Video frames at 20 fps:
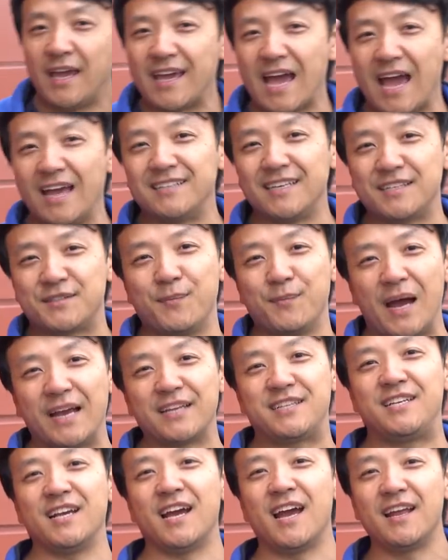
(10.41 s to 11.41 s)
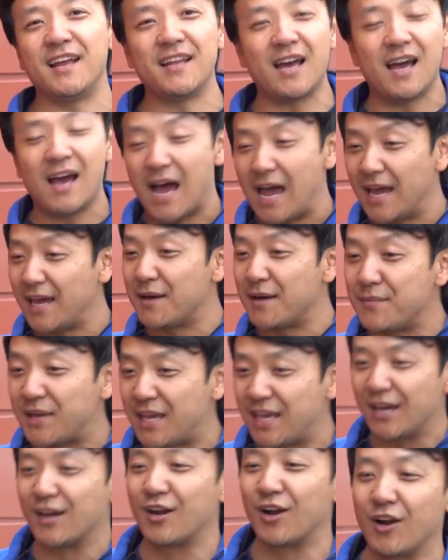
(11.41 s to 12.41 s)
guys, it's Mike Chen. I am
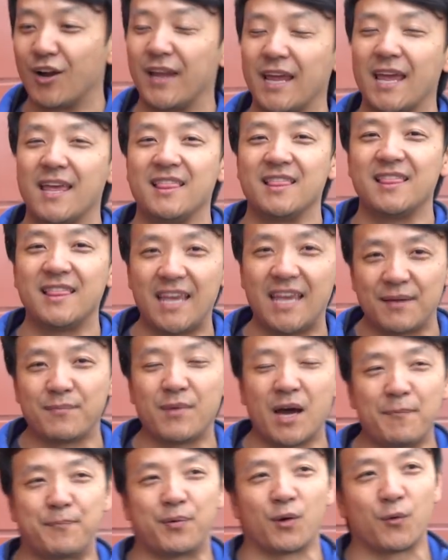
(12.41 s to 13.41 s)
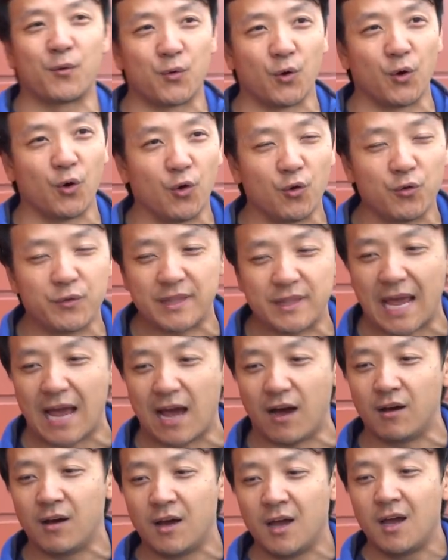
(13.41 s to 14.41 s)
here in Lima, Peru.
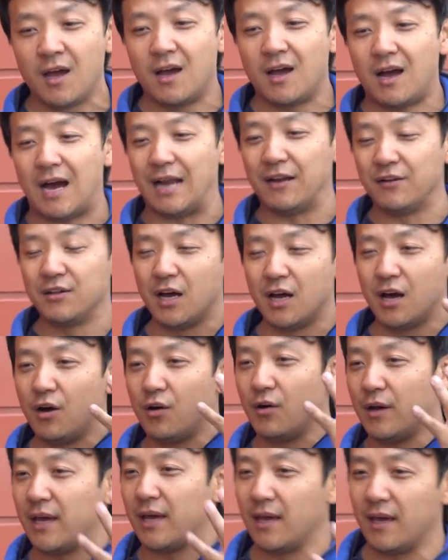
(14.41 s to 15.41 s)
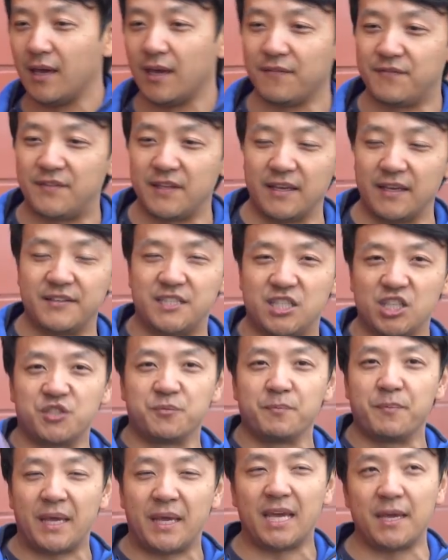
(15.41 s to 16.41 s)
Now, I don't know if it's just
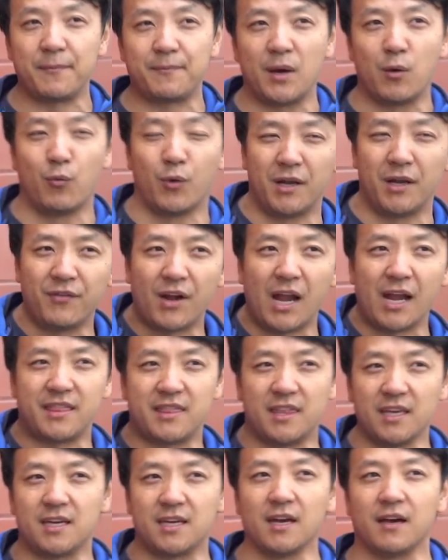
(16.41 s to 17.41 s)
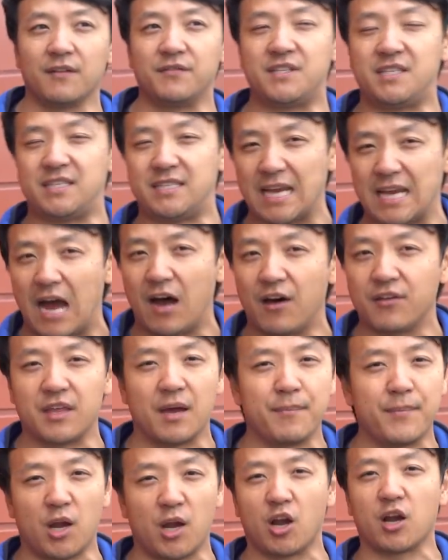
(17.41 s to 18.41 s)
me, but whenever I think of South
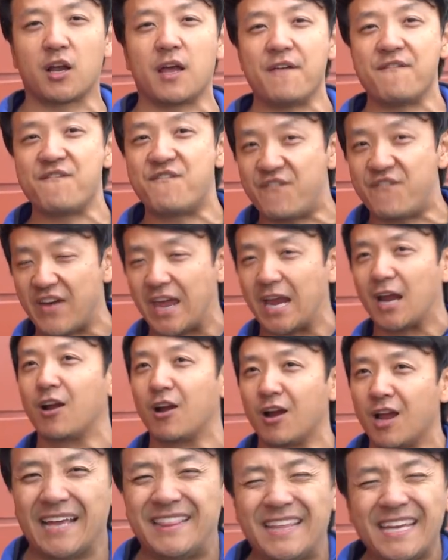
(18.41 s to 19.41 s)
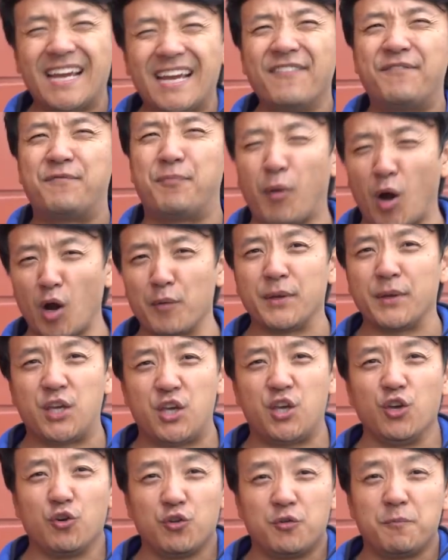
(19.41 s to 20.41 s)
American fare, I think of
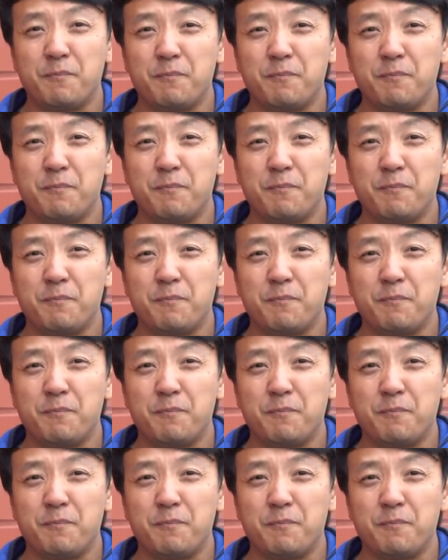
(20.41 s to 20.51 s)
barbecued